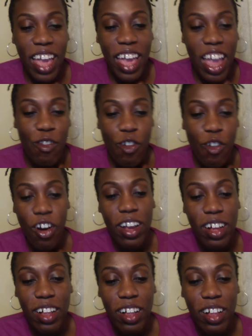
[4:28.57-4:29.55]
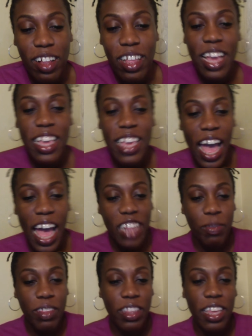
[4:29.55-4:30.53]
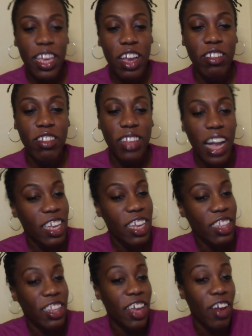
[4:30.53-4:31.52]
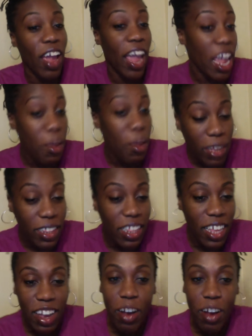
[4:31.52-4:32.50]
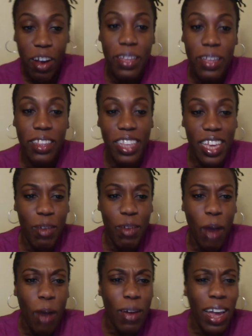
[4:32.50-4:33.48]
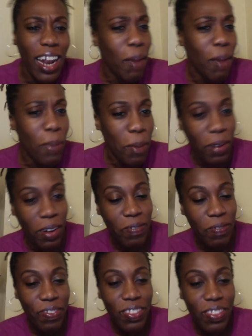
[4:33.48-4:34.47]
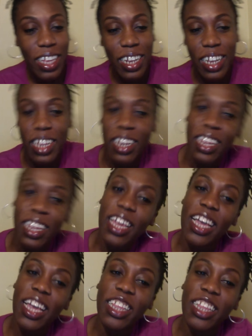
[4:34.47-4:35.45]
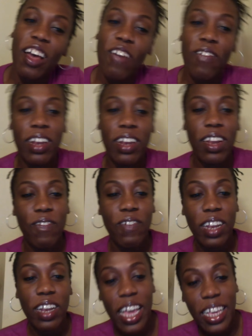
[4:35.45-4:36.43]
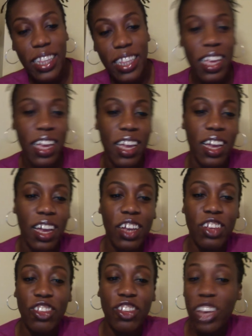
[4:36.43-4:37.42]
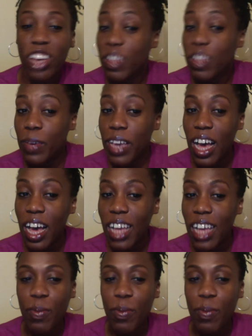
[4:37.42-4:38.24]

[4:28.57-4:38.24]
Hey, Royal. Yasmin's here. Sonia's here. Amy's here. Miss T. Wow, we had a lot of people. Lenice, Valacy, just because